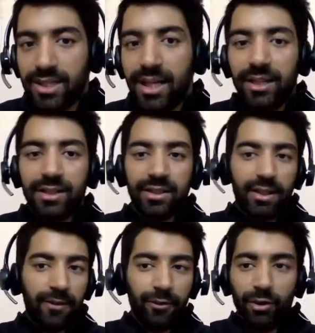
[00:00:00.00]
That is,
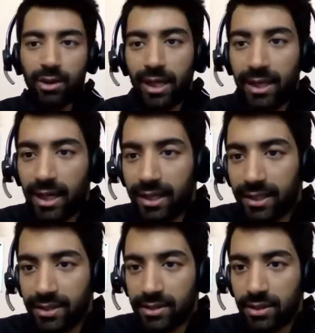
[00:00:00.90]
if you are, I
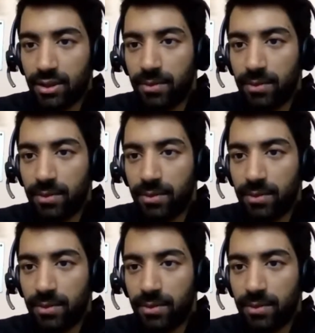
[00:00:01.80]
guess,